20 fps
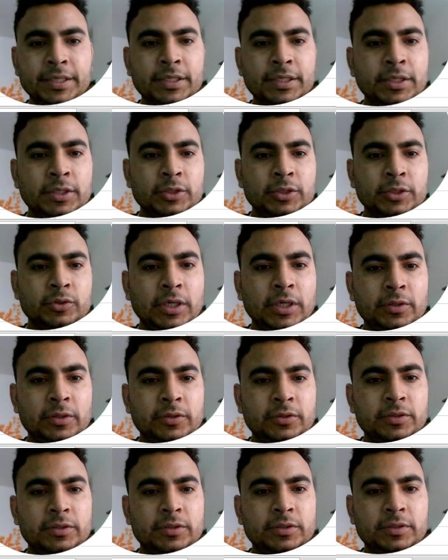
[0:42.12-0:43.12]
Okay, so
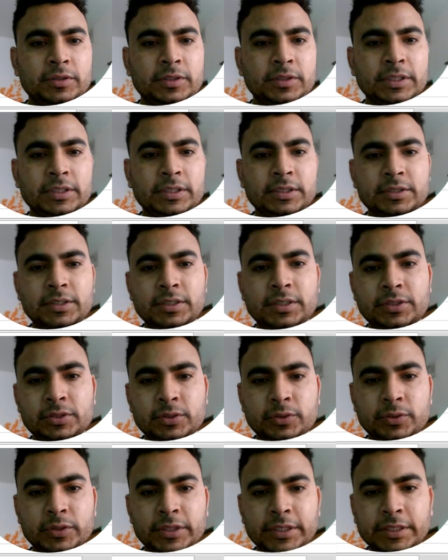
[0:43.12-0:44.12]
now there
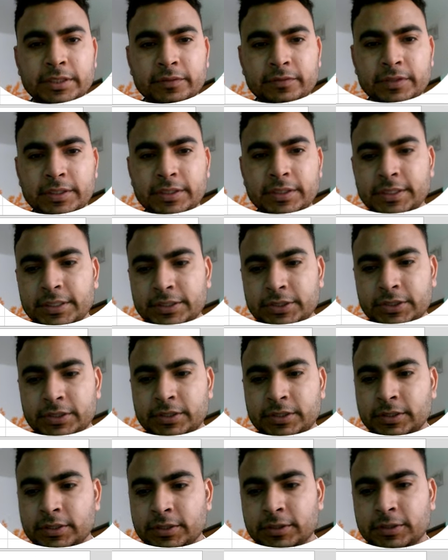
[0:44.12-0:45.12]
is no data
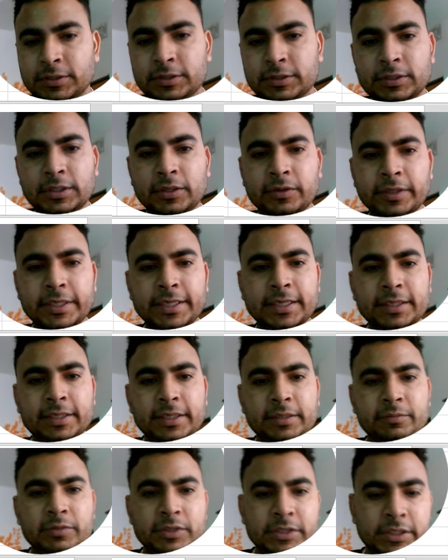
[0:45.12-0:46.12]
validation. Now I
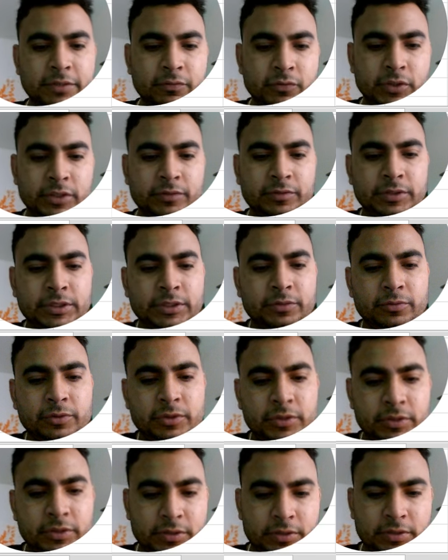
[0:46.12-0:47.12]
can type the same word
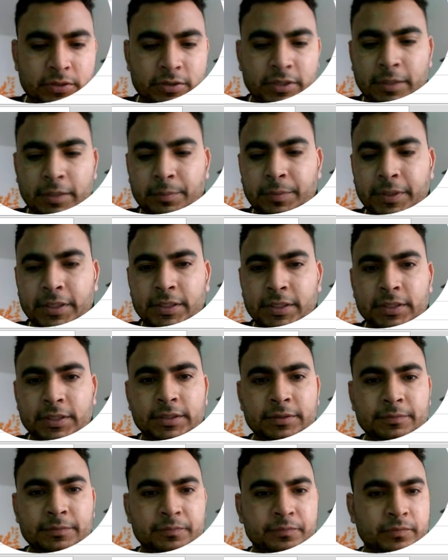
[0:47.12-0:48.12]
which I was
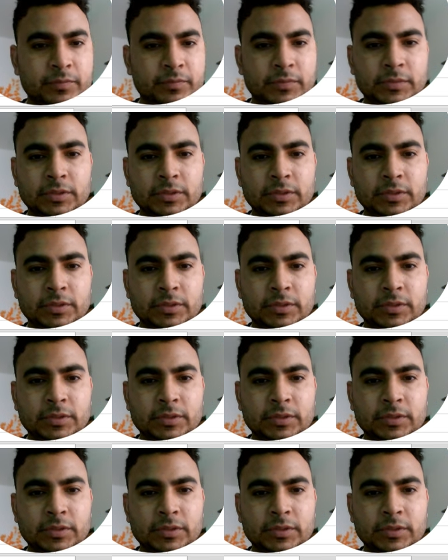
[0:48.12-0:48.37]
typing there.